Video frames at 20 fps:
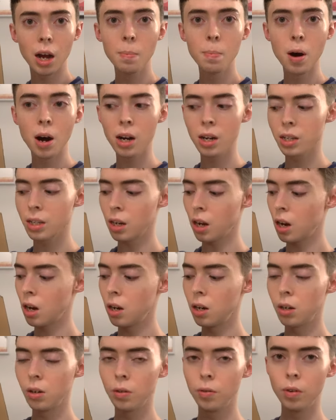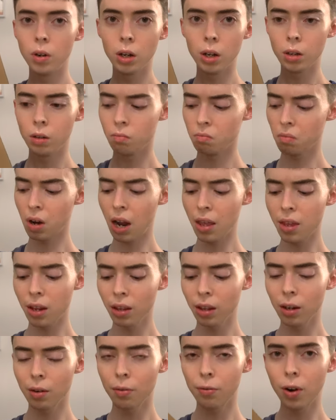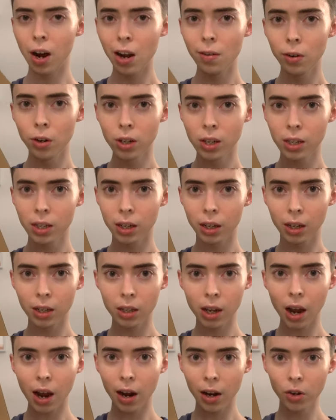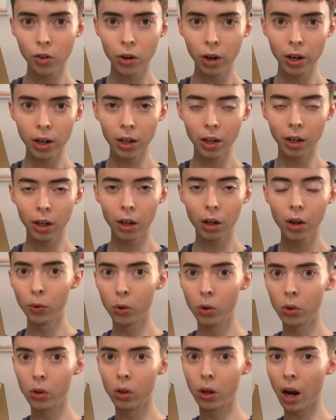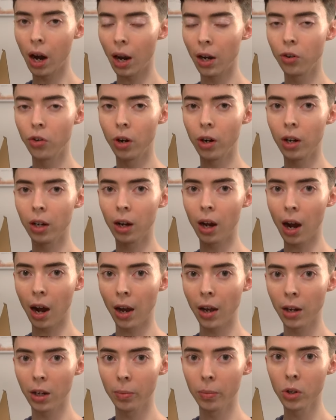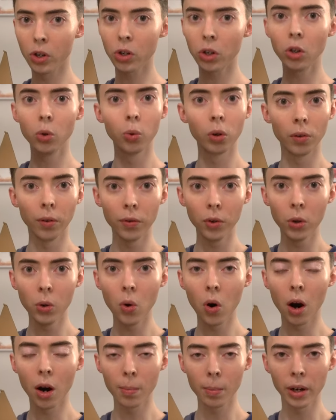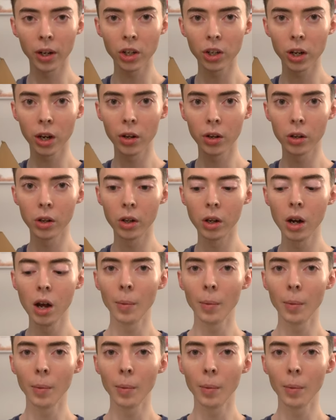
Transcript: a box of I think like five or six hydrating, full hydrating items to review on my channel.